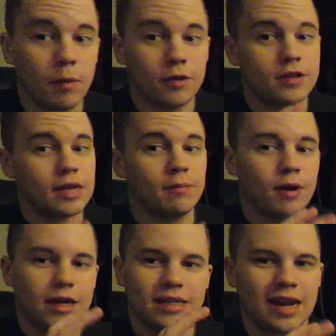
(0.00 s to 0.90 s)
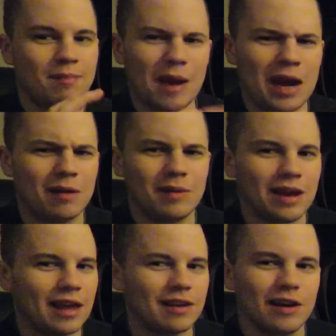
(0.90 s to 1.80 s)
both the same price. Got to pair them
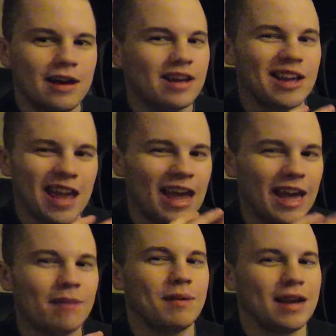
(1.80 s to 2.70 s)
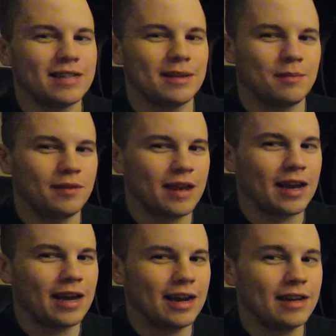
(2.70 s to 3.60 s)
together. Can't pass up on
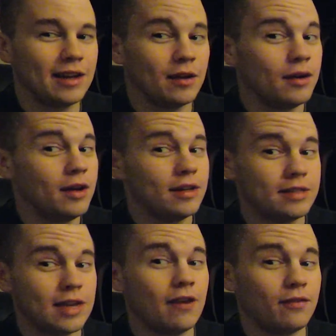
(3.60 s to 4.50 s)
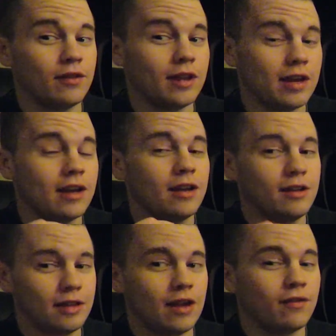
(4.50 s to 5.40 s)
that kind of deal. Definitely
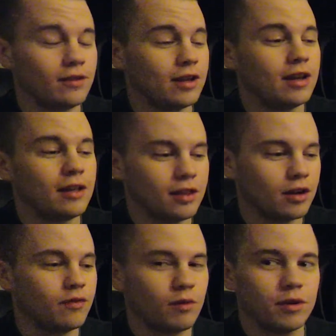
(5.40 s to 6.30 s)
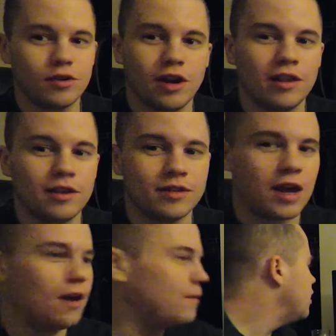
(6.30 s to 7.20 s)
looking forward to trying those
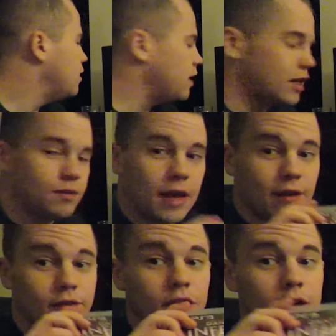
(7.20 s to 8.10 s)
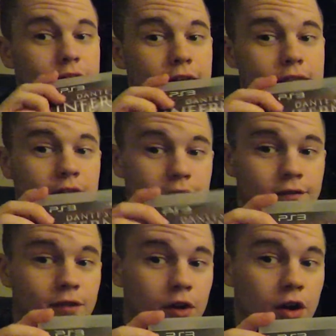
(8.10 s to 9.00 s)
out. Next we have Dante's
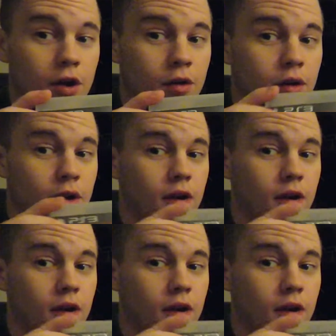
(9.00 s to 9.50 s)
Inferno